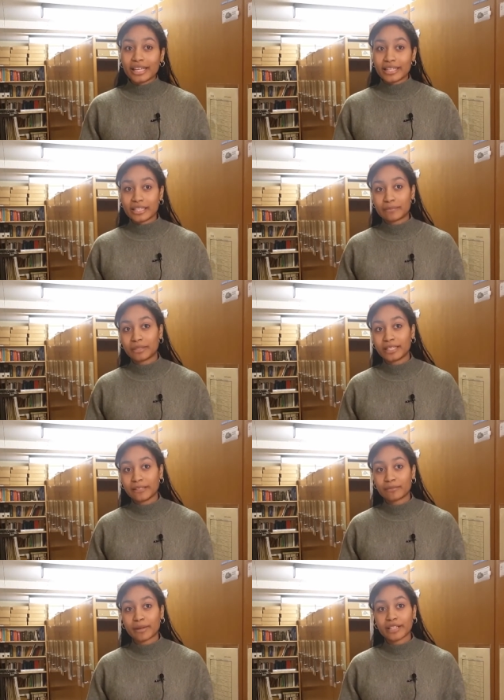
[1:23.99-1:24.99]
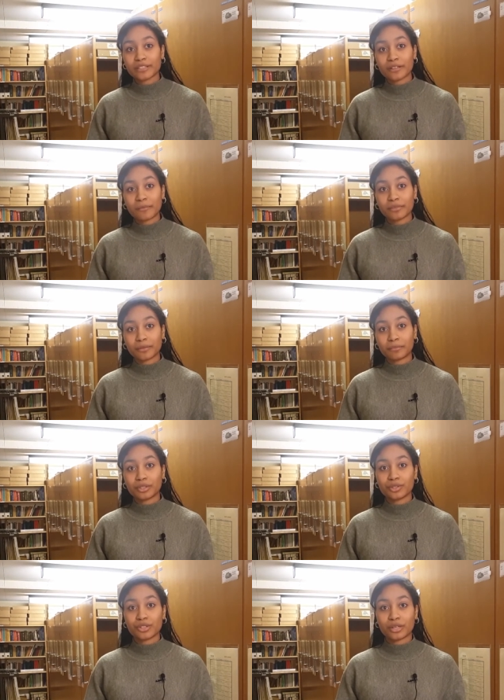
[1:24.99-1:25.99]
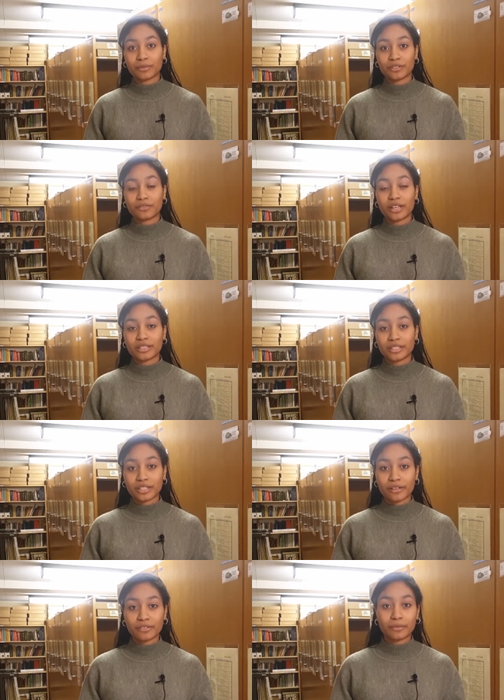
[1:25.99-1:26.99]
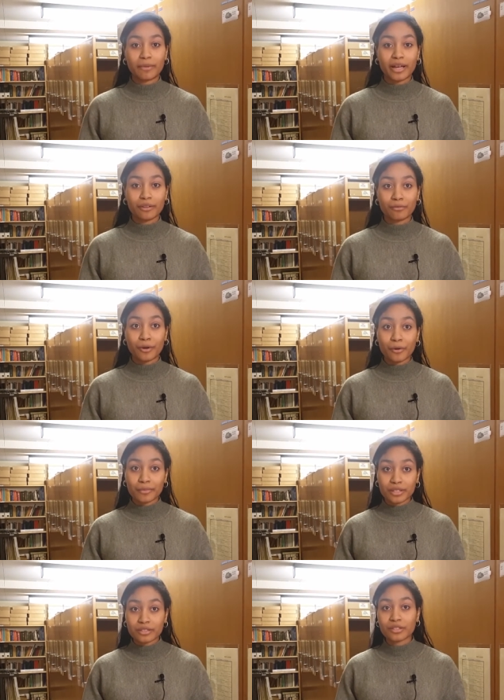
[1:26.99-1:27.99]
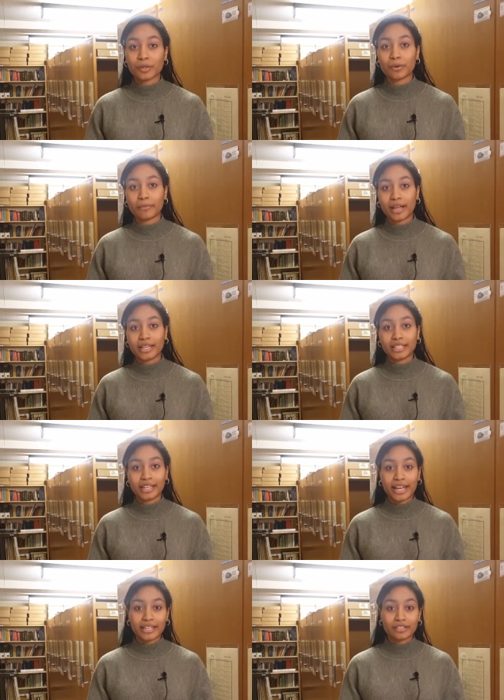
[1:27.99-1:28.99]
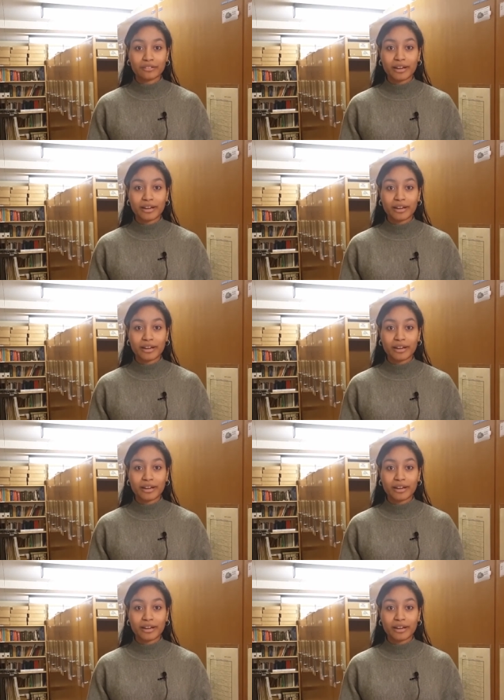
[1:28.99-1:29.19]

It is believed by some that Blue John was first discovered by the Romans who were mining lead